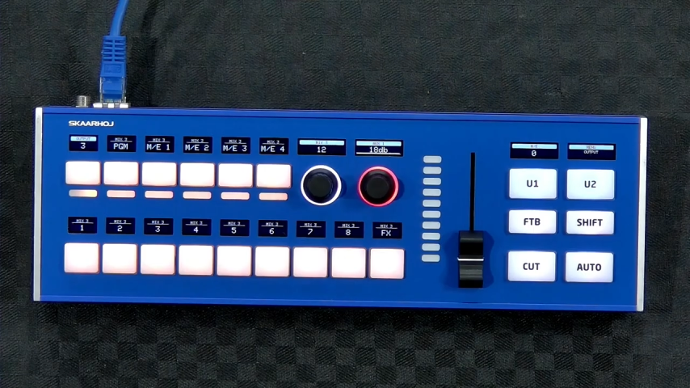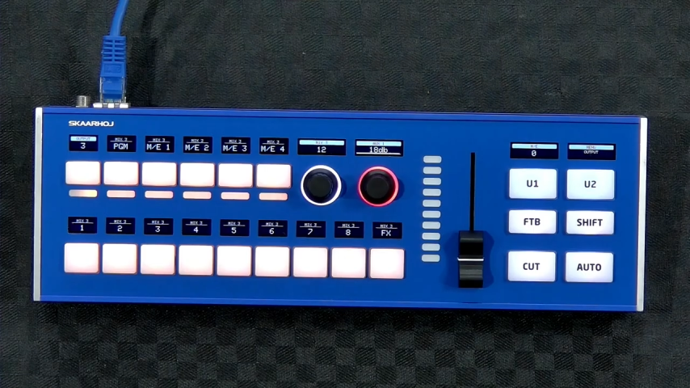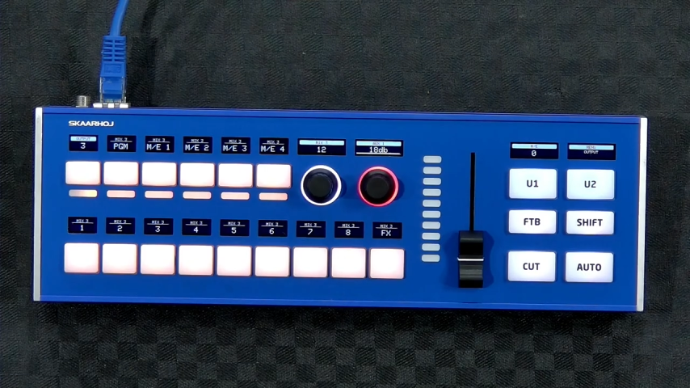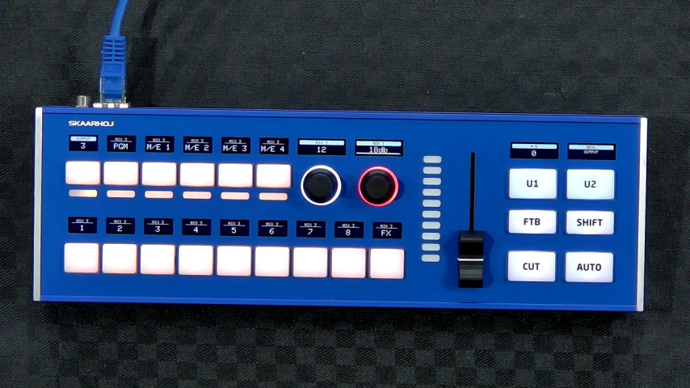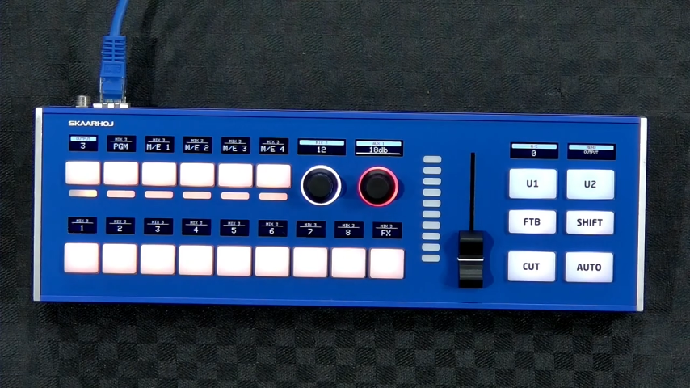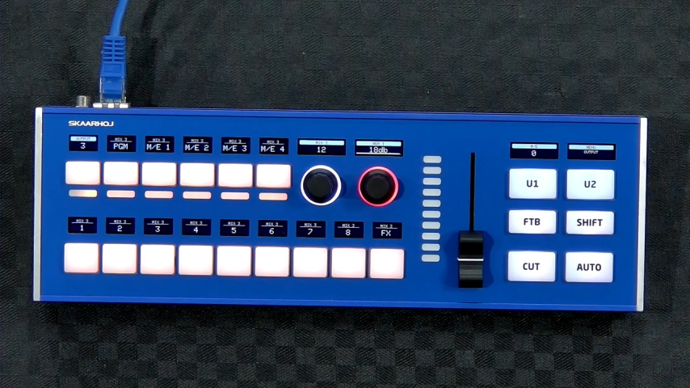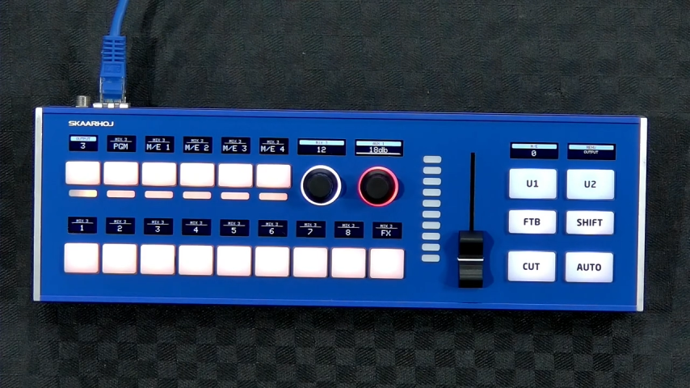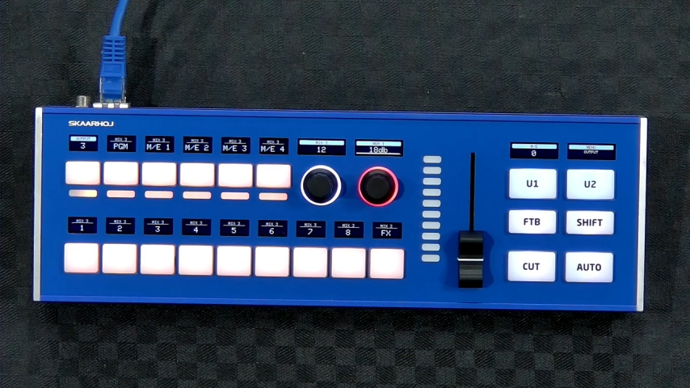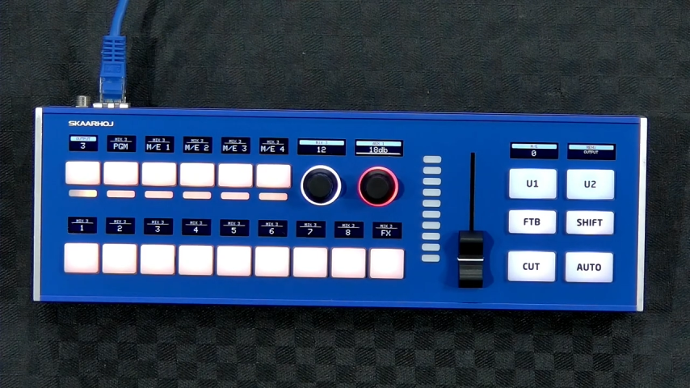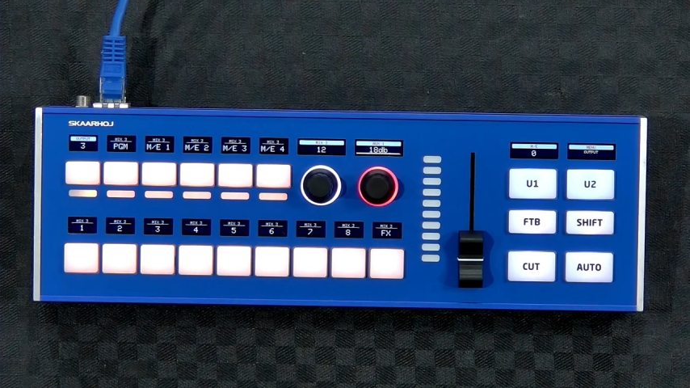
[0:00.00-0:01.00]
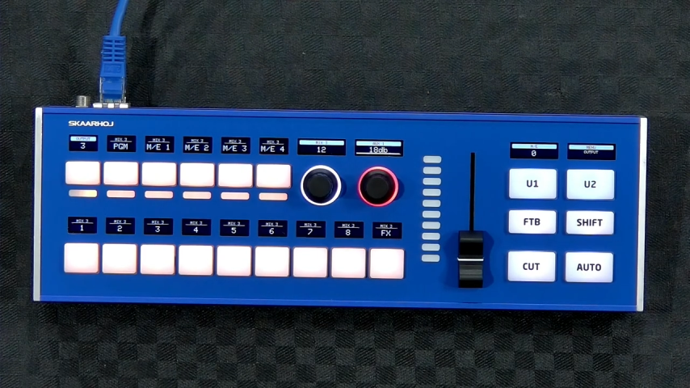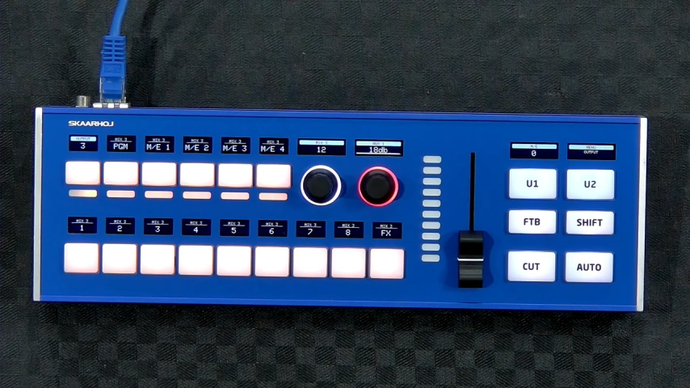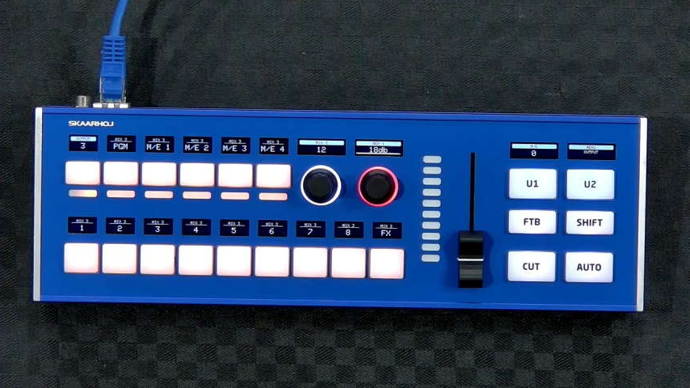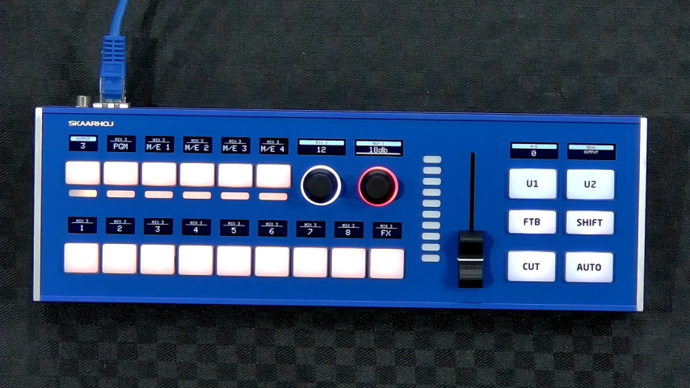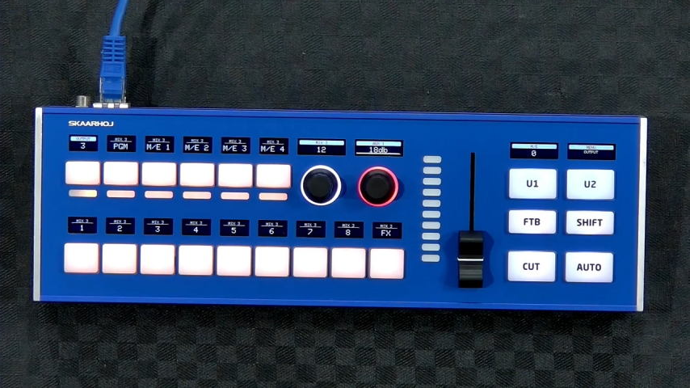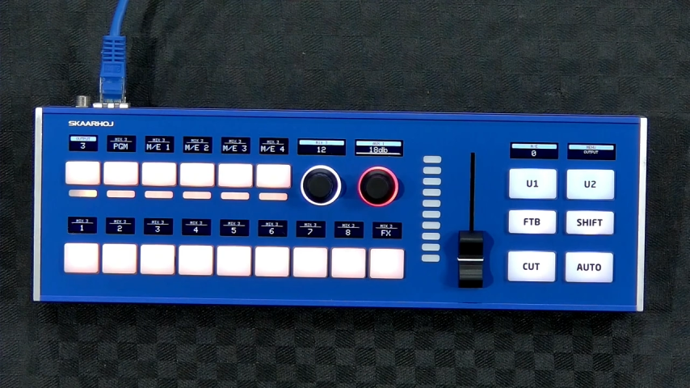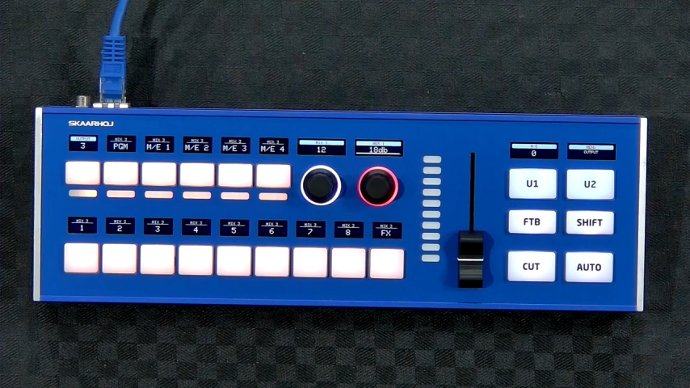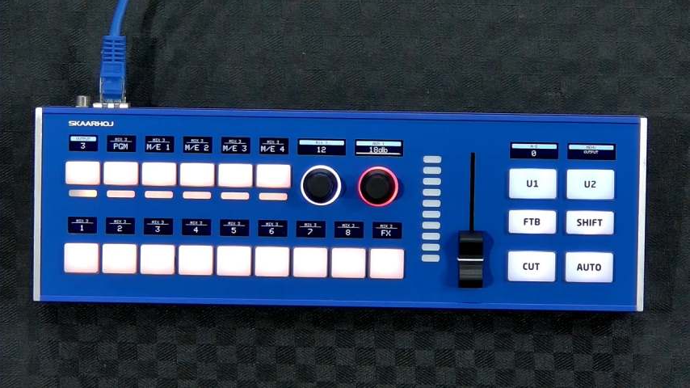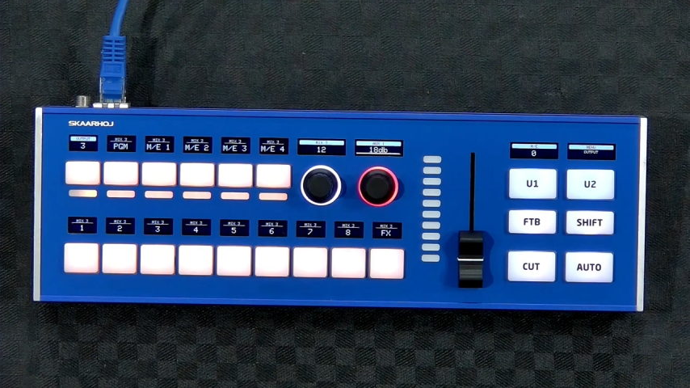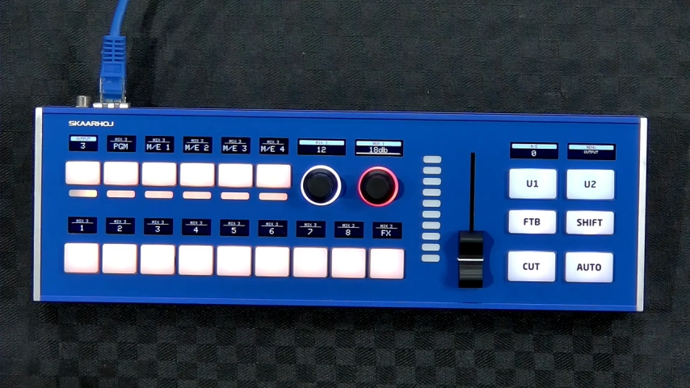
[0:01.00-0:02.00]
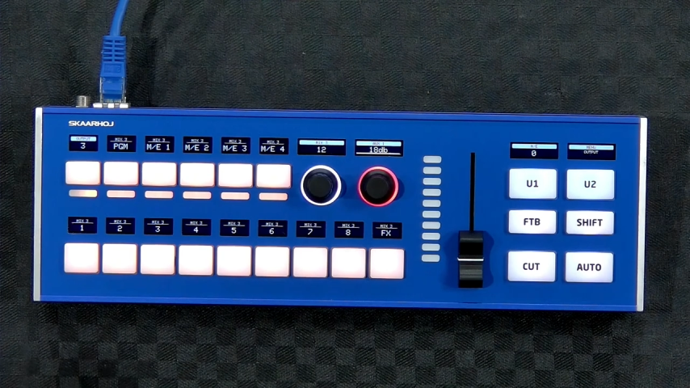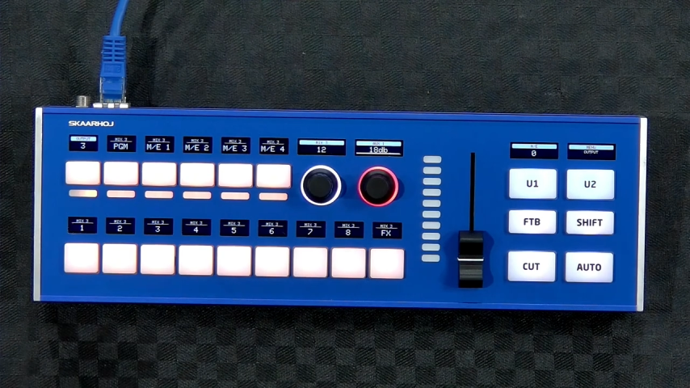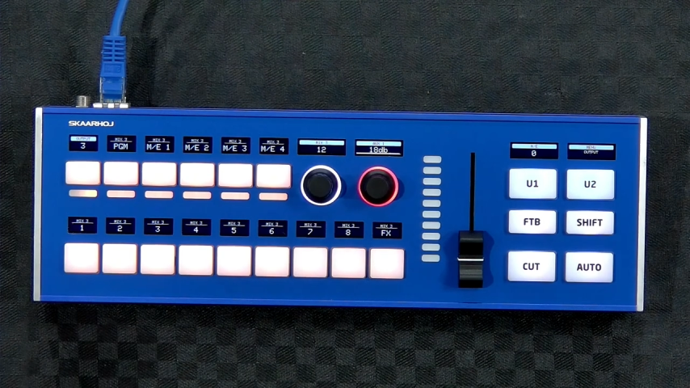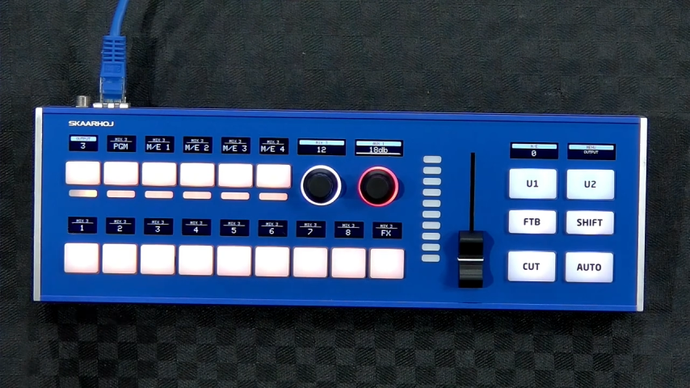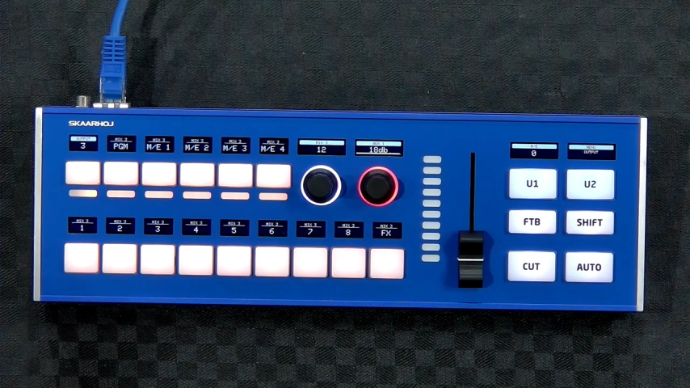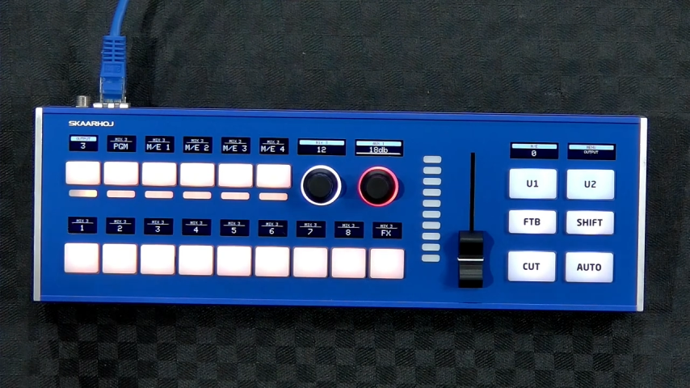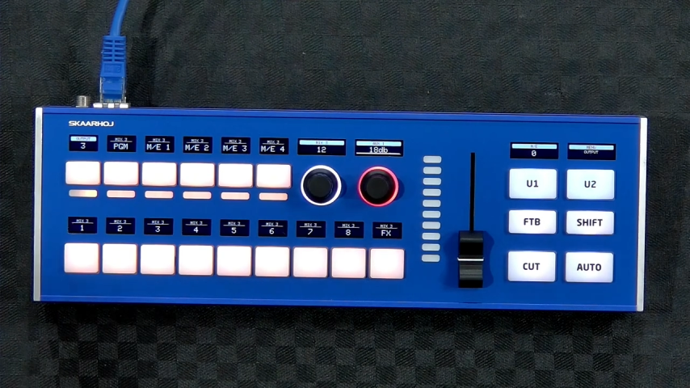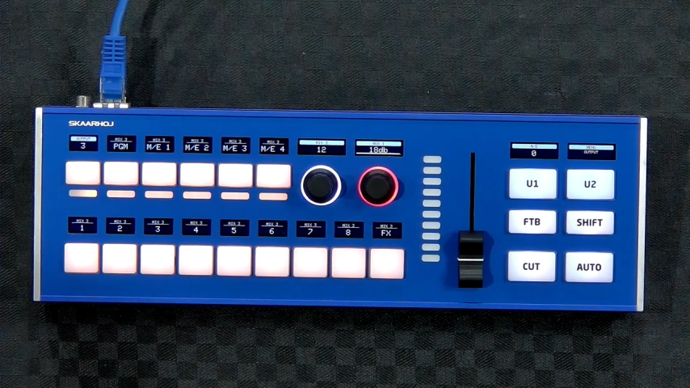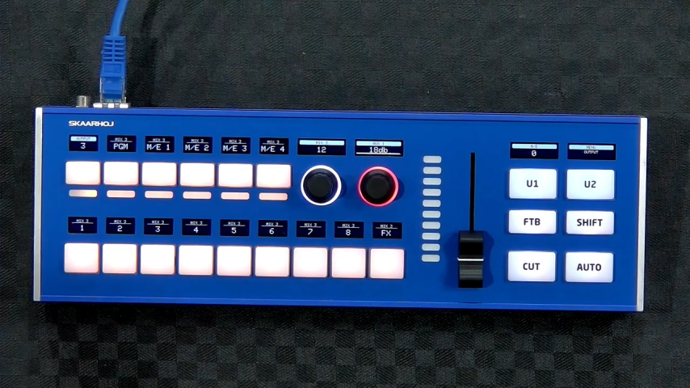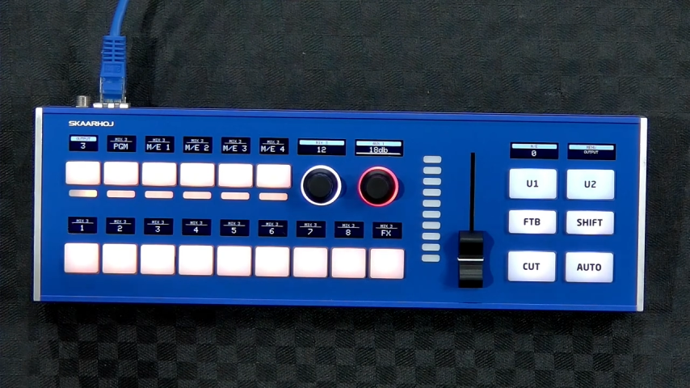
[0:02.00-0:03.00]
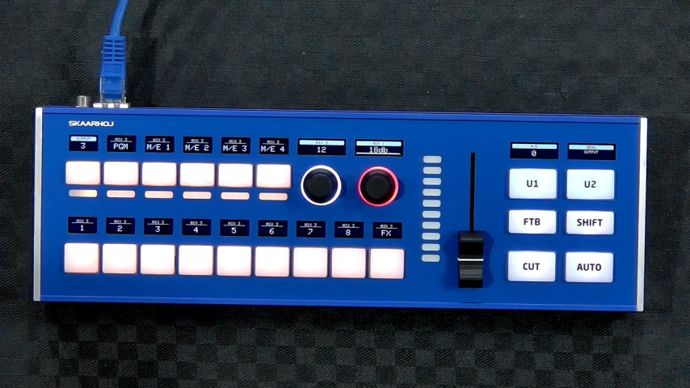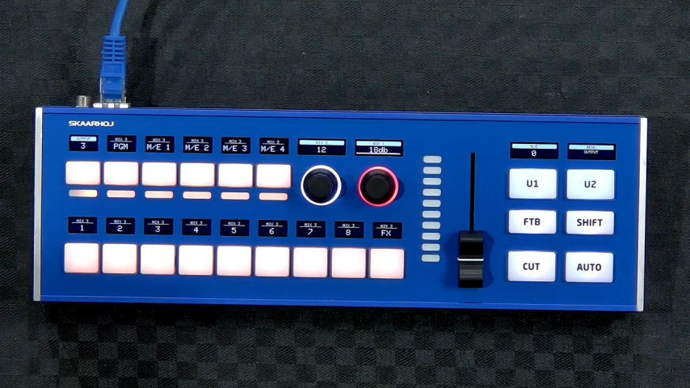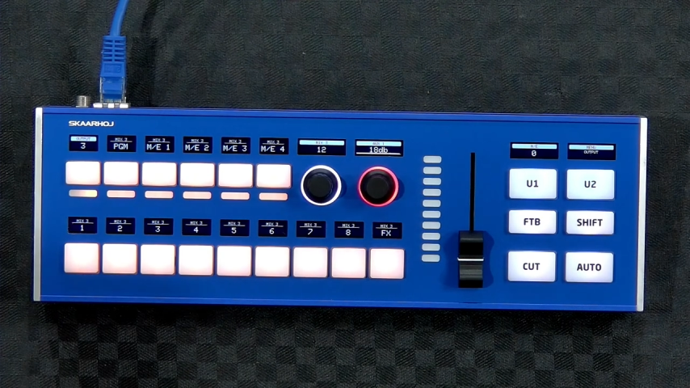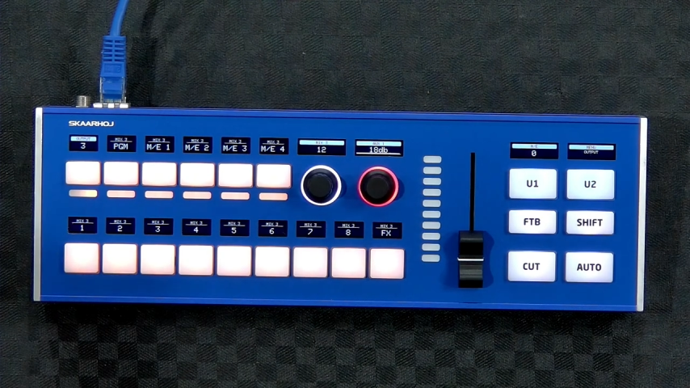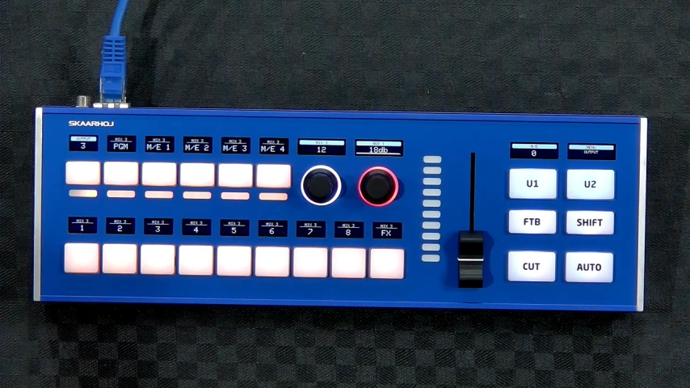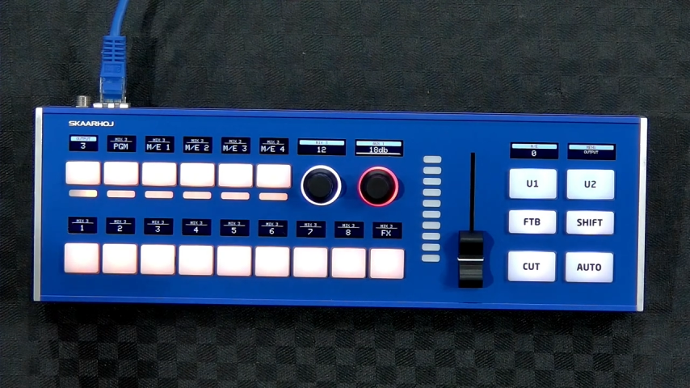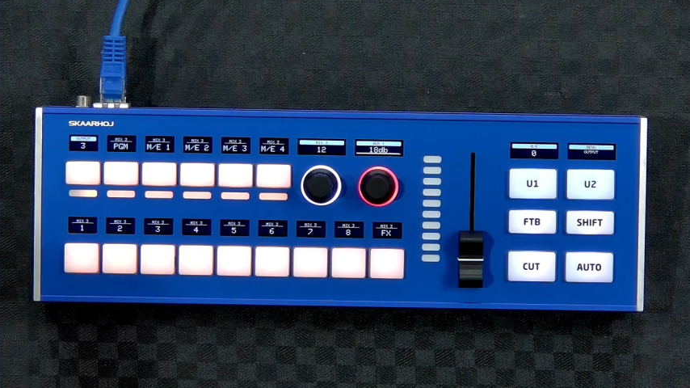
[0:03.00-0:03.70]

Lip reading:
(no speaker visible)